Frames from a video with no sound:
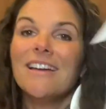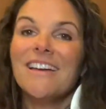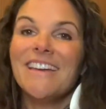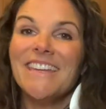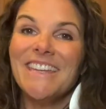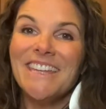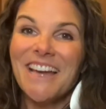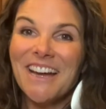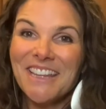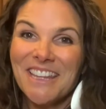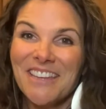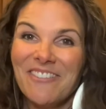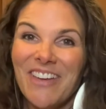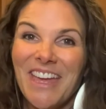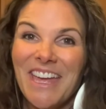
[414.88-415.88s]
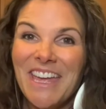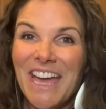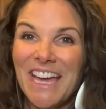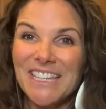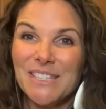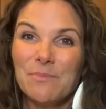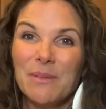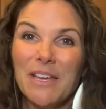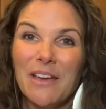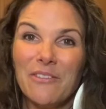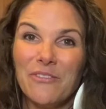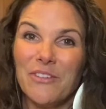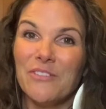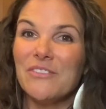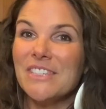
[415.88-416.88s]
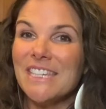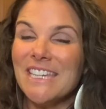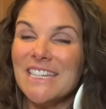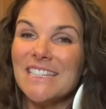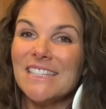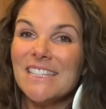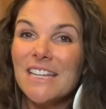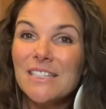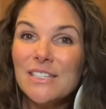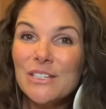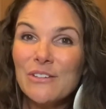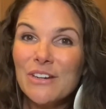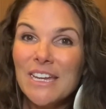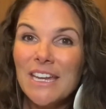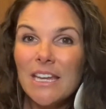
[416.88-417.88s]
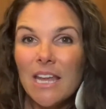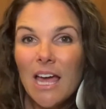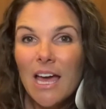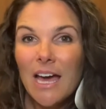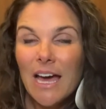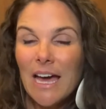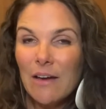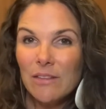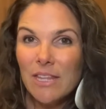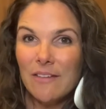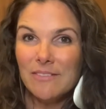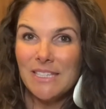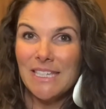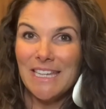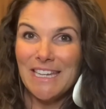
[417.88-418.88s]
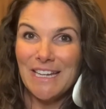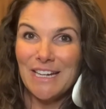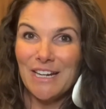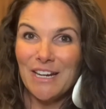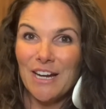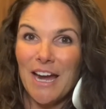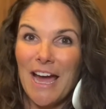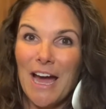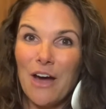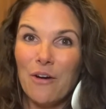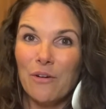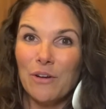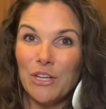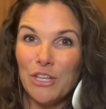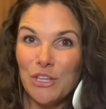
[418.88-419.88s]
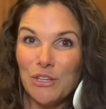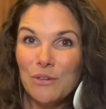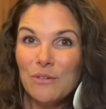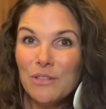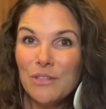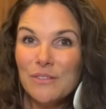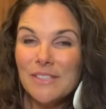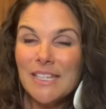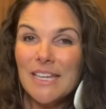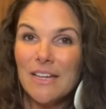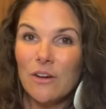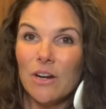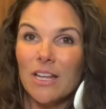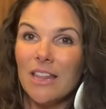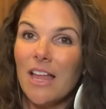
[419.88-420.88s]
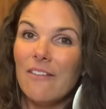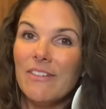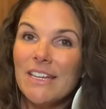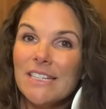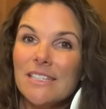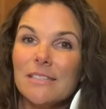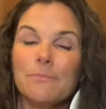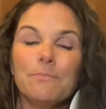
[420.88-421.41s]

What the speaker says: Young Living SPF 50 sunscreen. I would love to hear how you use it or love it,